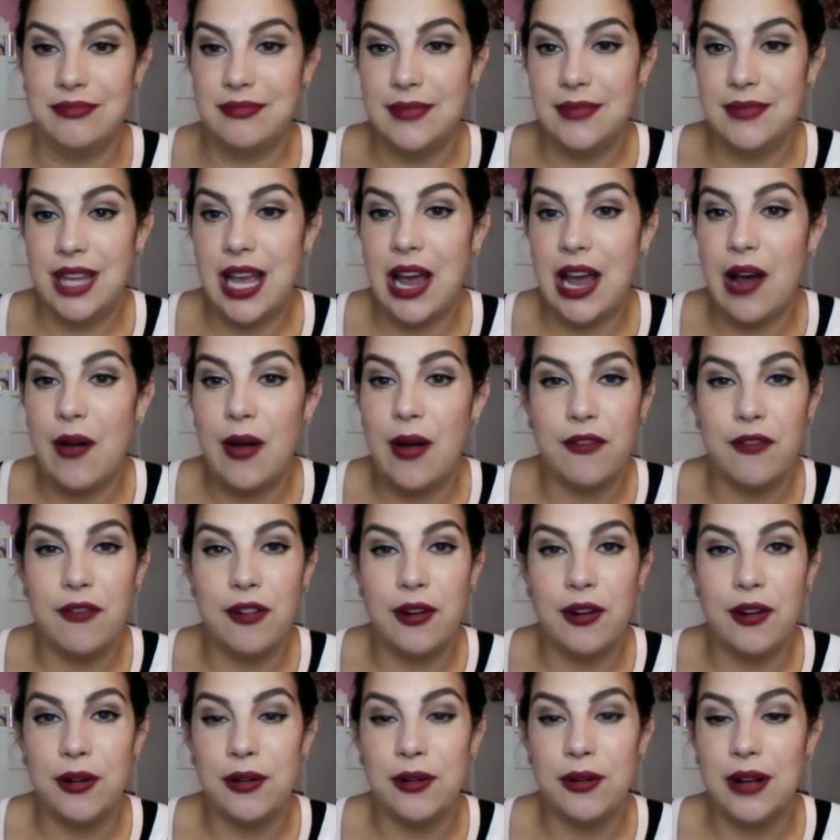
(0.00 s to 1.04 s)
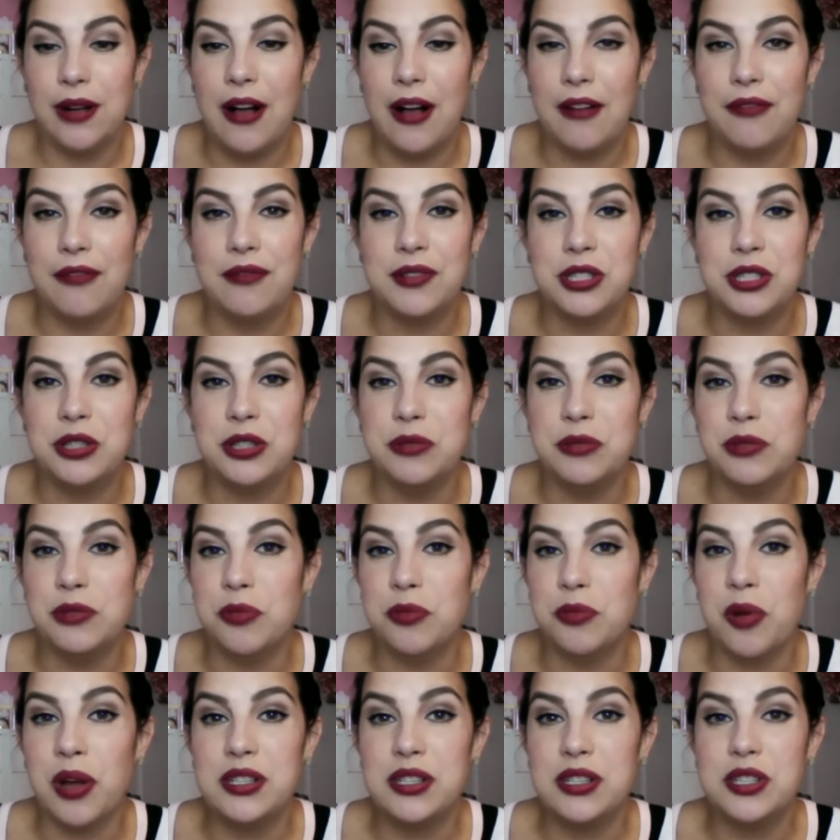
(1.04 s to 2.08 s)
however often you would
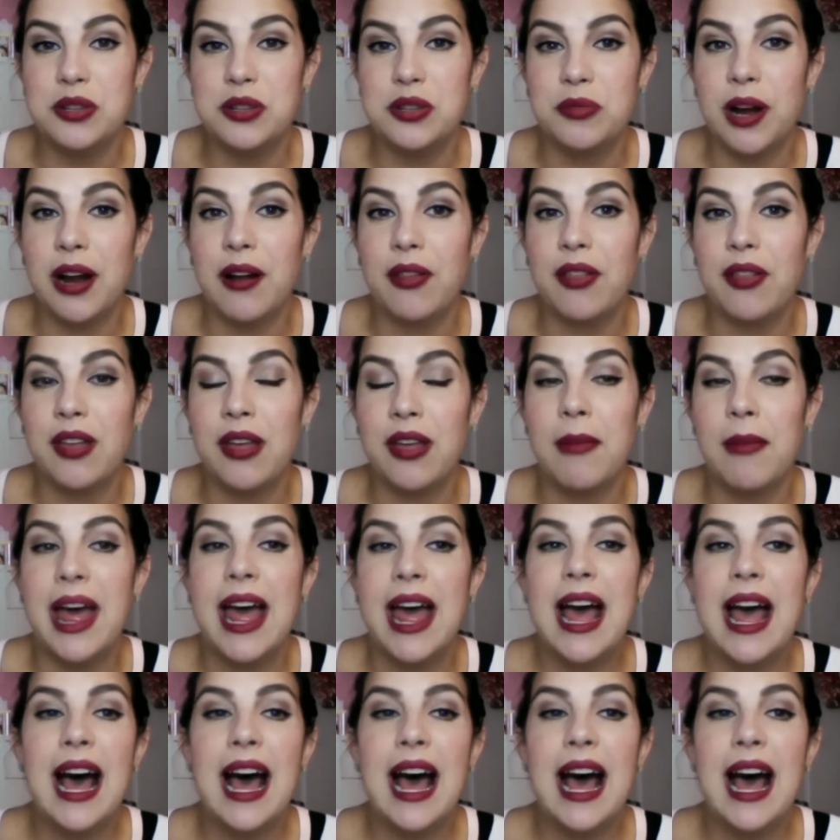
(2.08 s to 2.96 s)
want to wear them.